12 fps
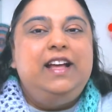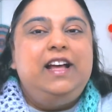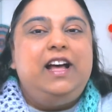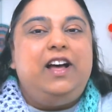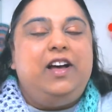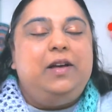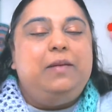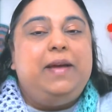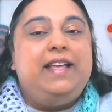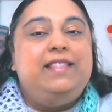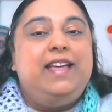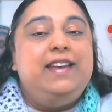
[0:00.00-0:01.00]

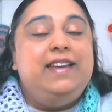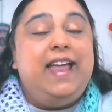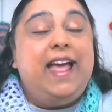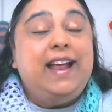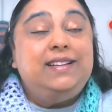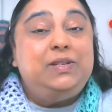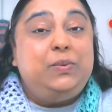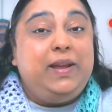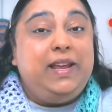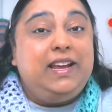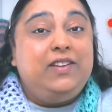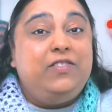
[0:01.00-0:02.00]
And then next
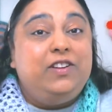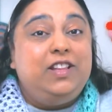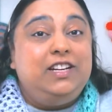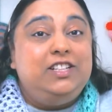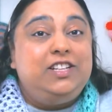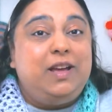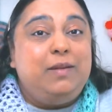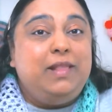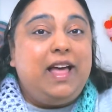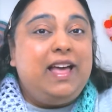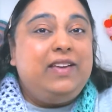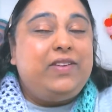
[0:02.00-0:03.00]
week for Lunchtime
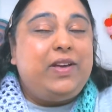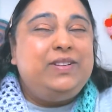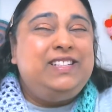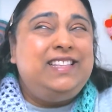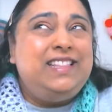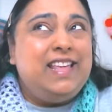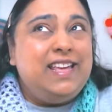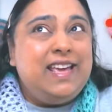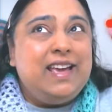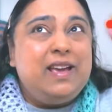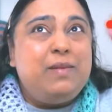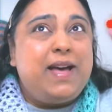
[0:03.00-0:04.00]
Live, I was
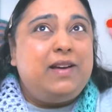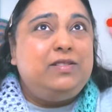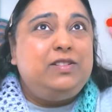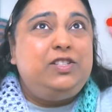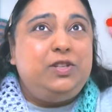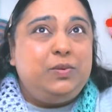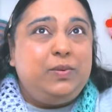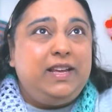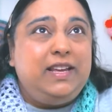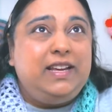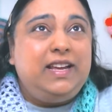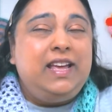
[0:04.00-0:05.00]
thinking about
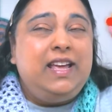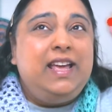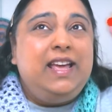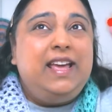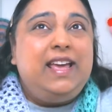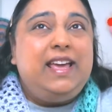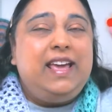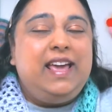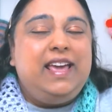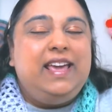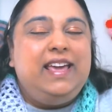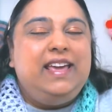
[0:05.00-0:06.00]
doing
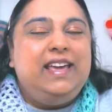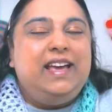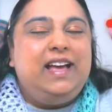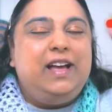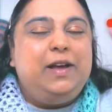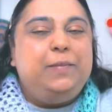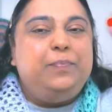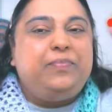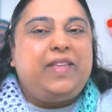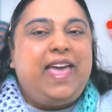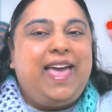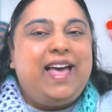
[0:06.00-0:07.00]
a
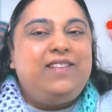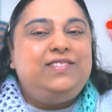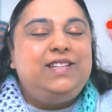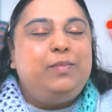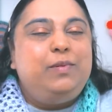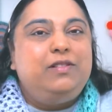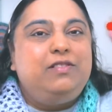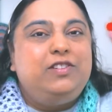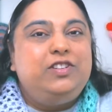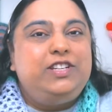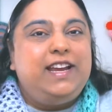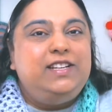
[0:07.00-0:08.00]
half double
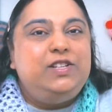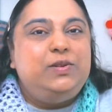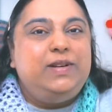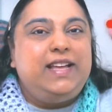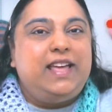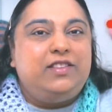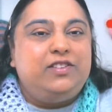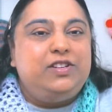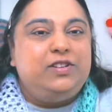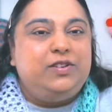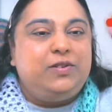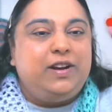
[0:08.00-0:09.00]
crochet 2 together
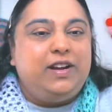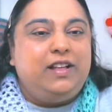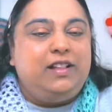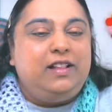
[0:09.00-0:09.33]
tutorial,